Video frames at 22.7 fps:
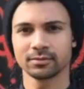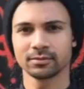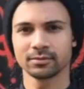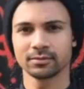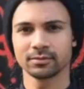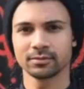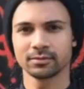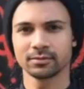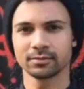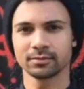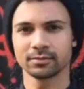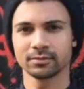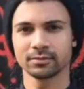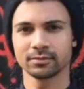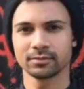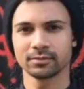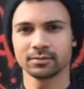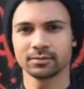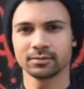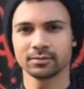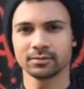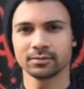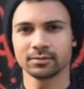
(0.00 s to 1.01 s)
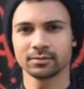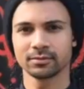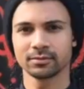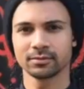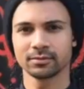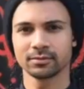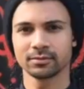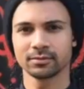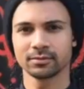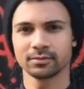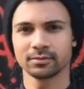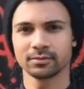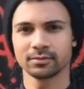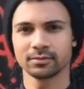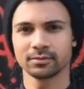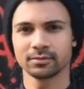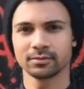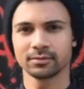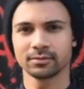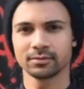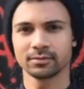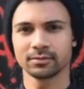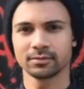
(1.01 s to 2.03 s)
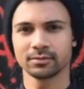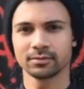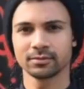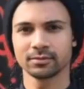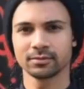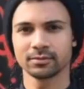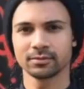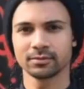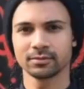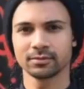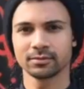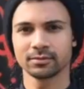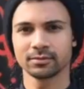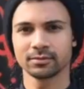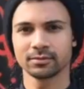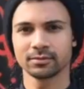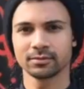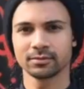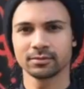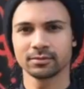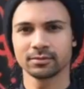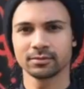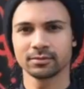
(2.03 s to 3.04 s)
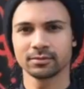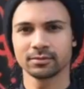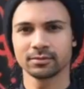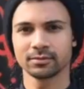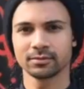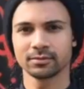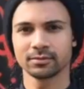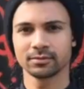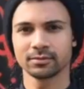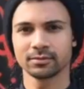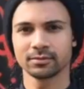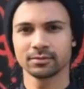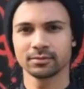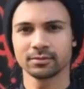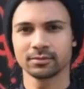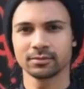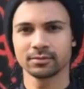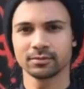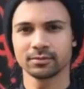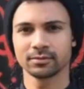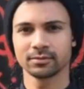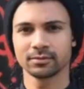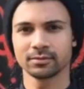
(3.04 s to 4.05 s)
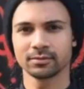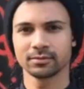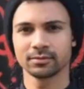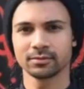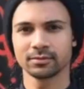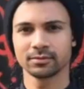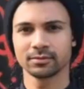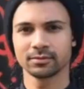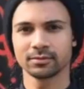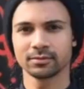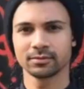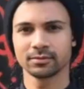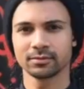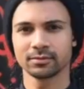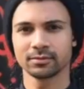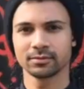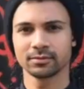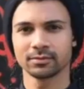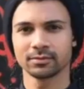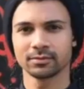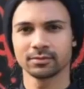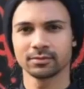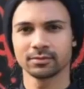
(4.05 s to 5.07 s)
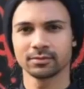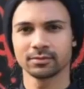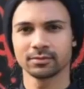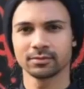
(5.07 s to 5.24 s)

[no speech]